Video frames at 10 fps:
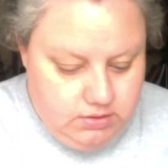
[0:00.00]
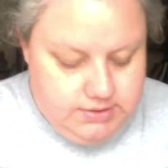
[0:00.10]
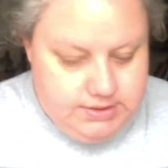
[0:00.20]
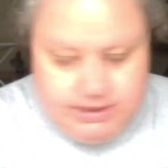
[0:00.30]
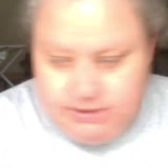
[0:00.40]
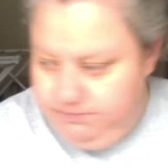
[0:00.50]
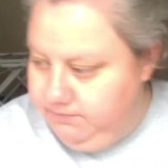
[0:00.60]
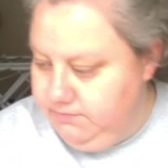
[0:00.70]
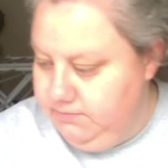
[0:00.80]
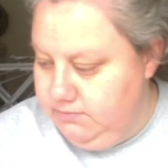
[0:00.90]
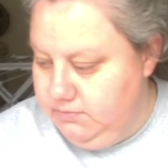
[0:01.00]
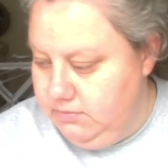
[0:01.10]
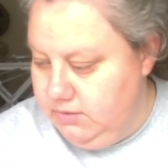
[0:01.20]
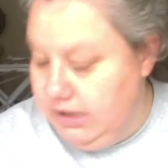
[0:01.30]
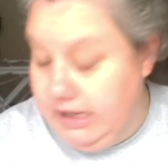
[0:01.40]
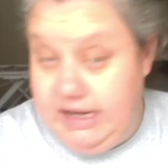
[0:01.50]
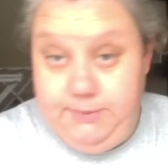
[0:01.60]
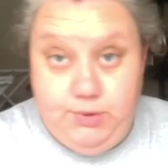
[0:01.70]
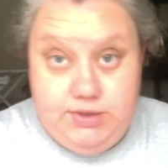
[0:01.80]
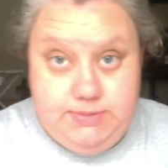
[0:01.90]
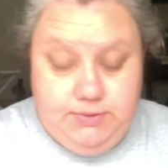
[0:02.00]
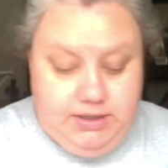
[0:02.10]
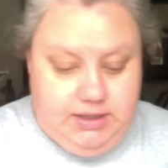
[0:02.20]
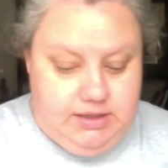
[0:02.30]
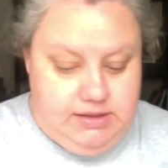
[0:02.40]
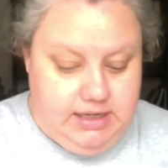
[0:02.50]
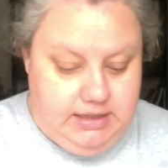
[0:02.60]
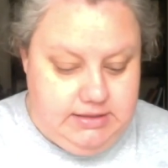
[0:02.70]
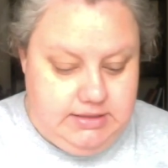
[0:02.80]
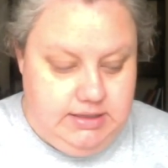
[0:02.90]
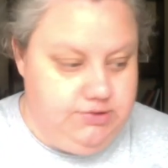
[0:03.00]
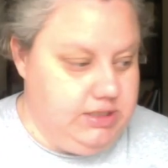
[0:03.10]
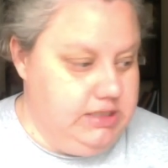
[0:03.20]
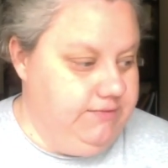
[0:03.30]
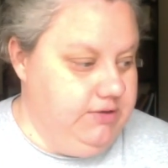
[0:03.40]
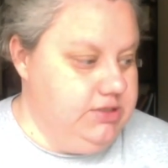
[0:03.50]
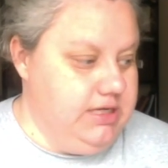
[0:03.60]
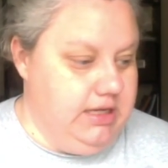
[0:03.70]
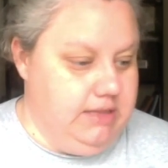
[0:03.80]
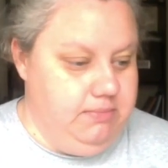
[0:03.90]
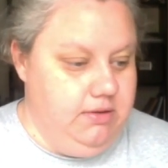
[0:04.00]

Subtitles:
So I'm going to be working on that and trying to finish that up.